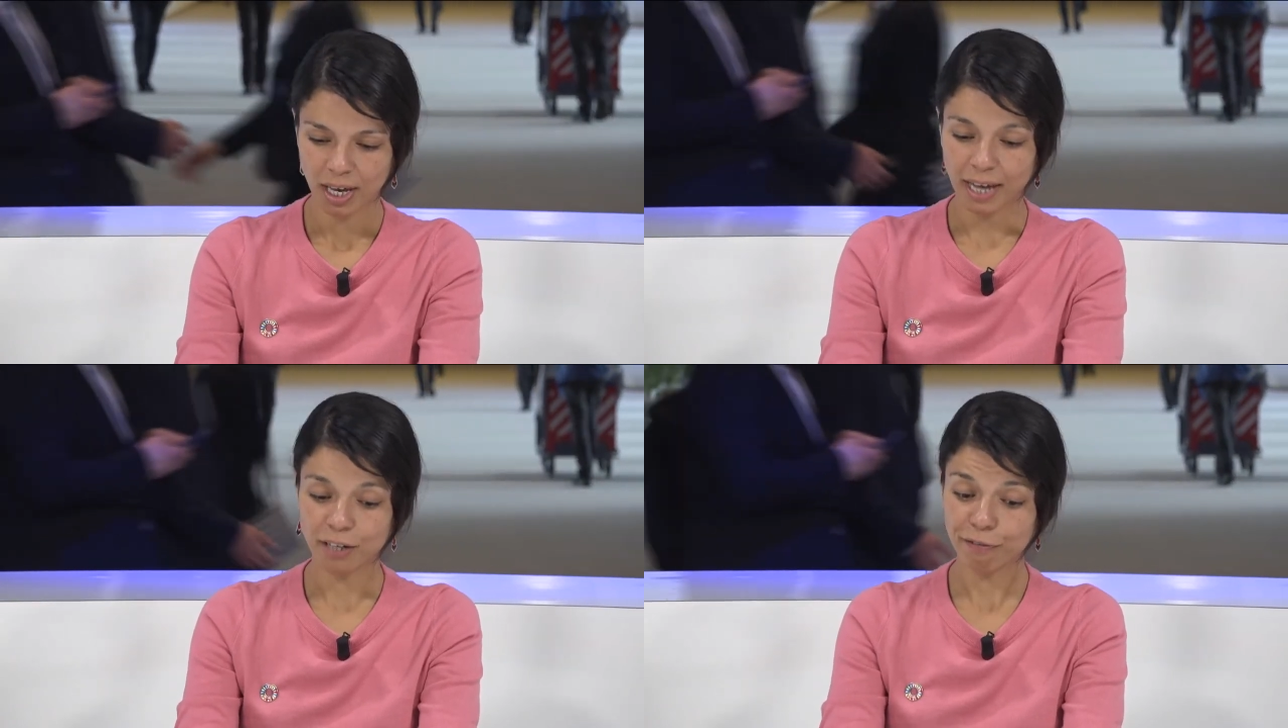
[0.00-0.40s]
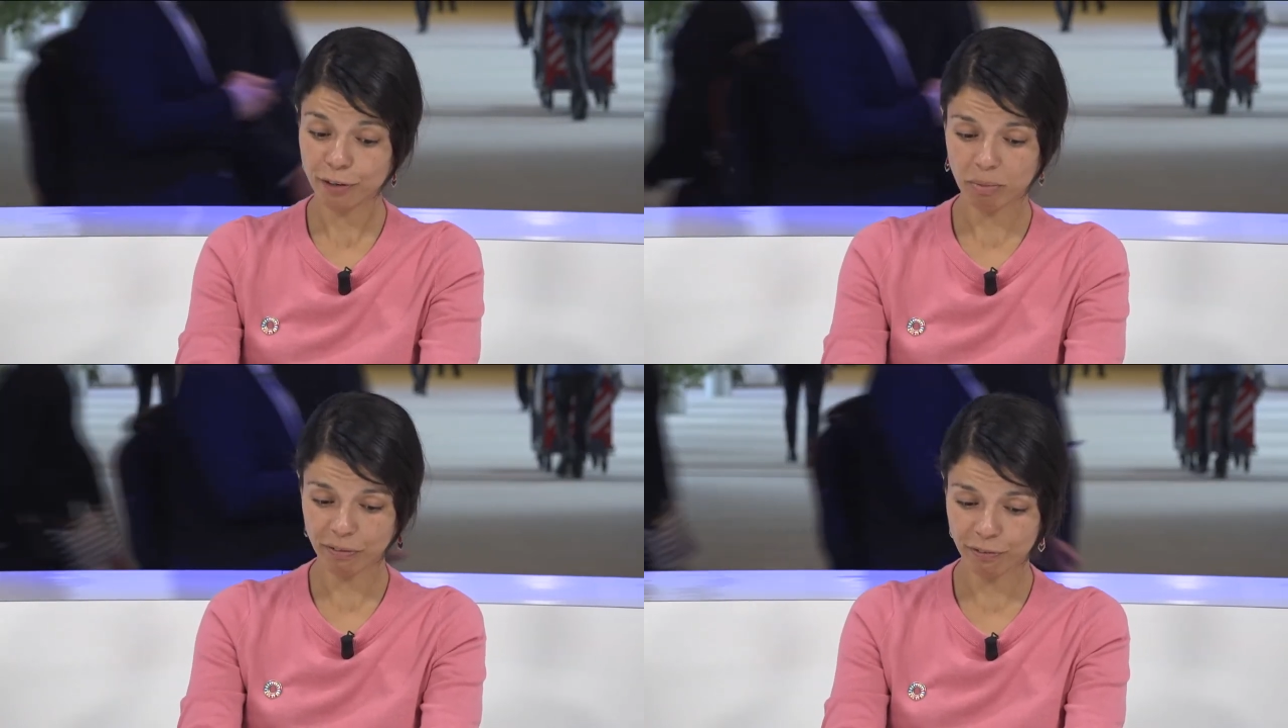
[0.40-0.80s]
an
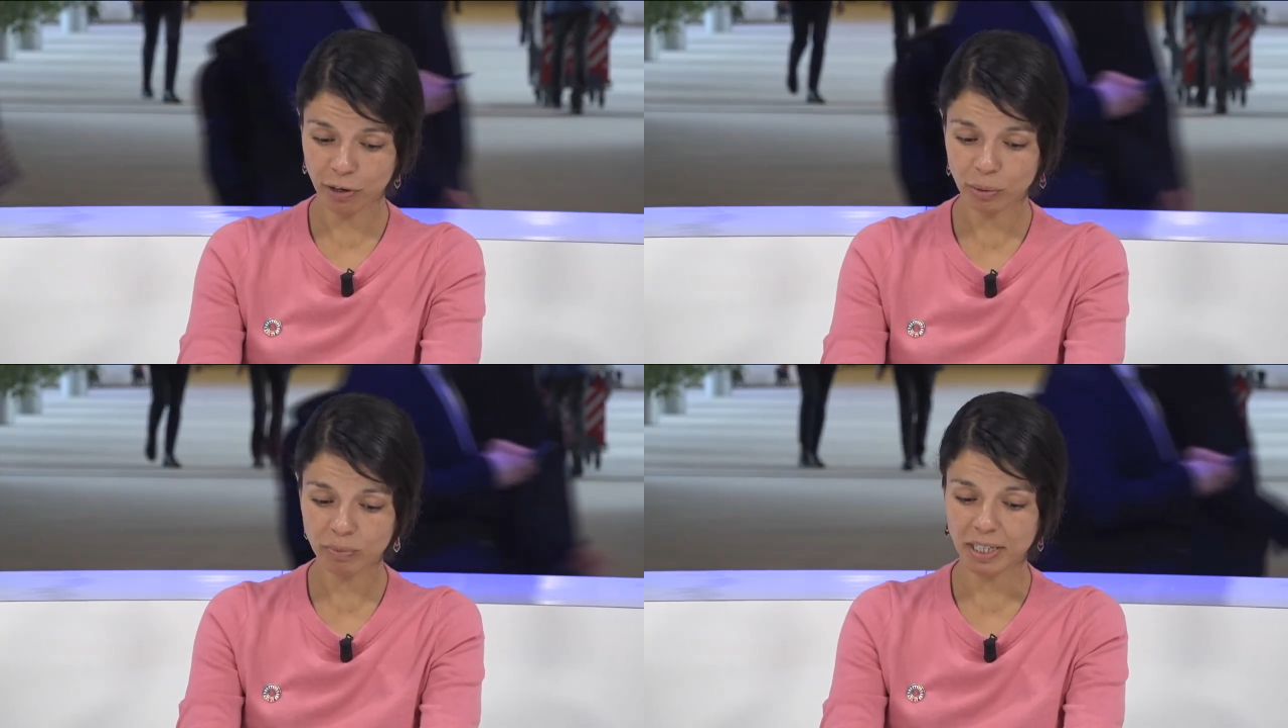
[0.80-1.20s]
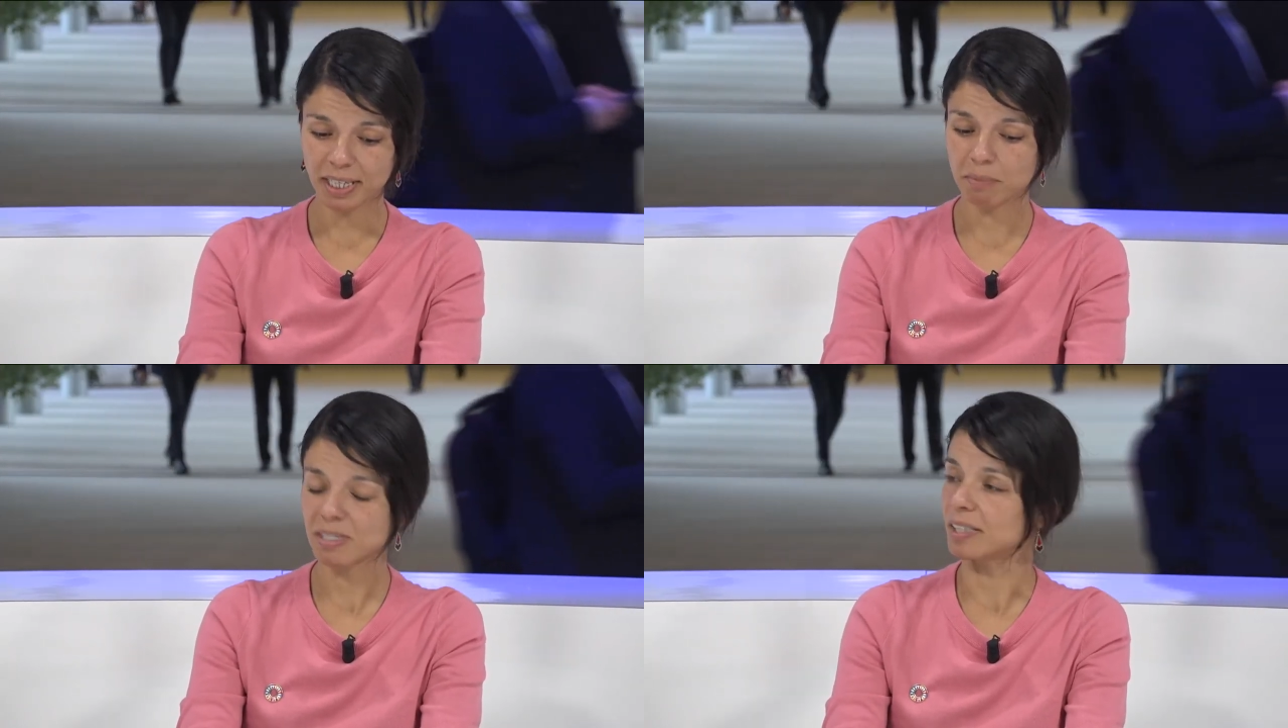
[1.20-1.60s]
informal forum that
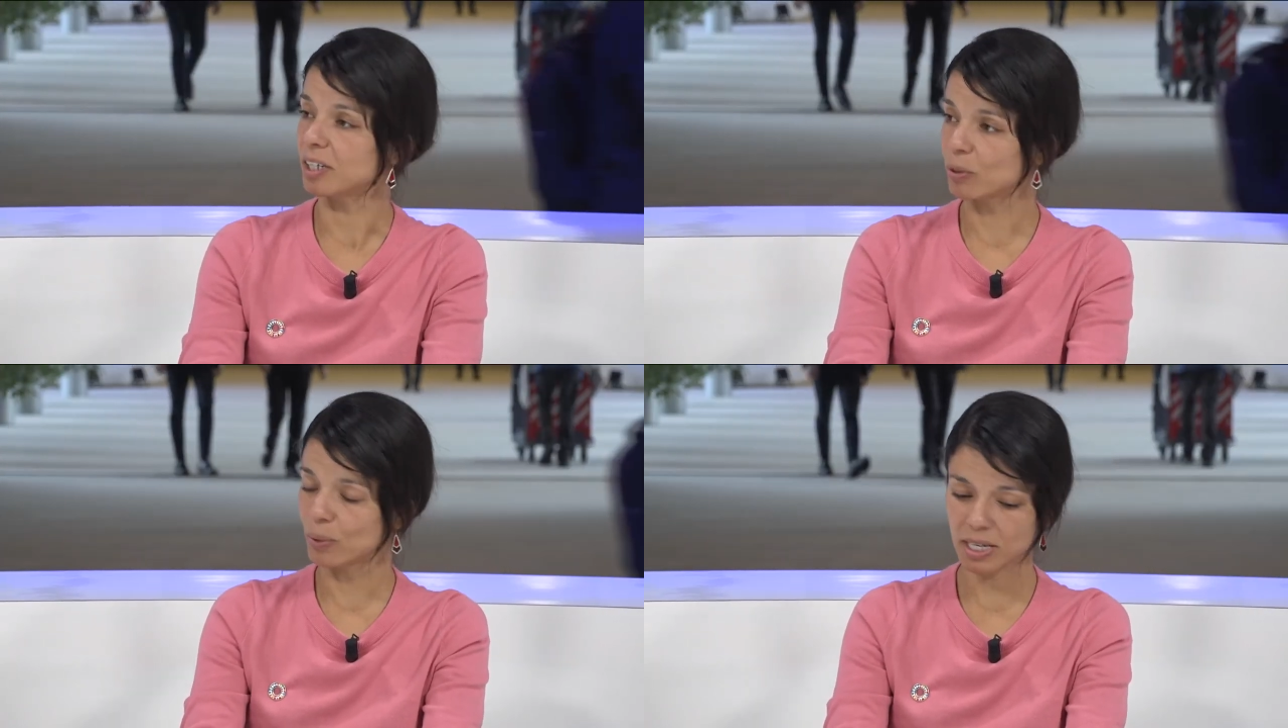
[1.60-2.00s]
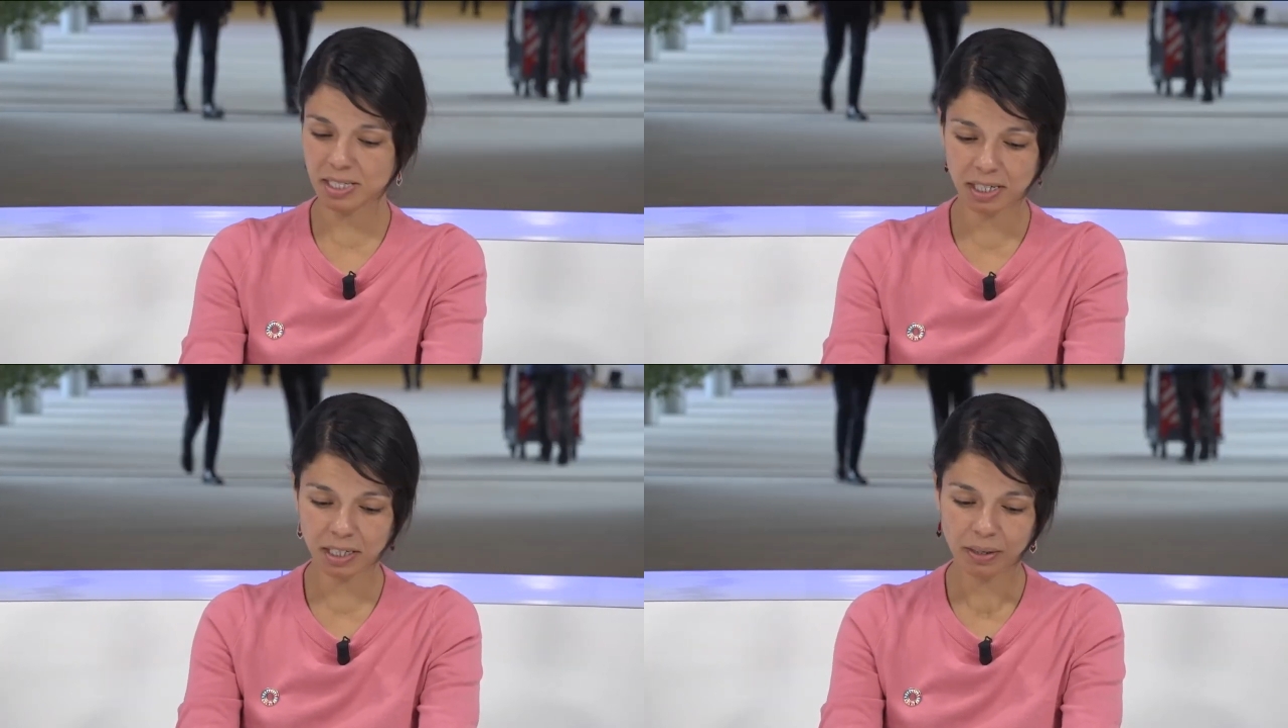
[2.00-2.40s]
aims at increasing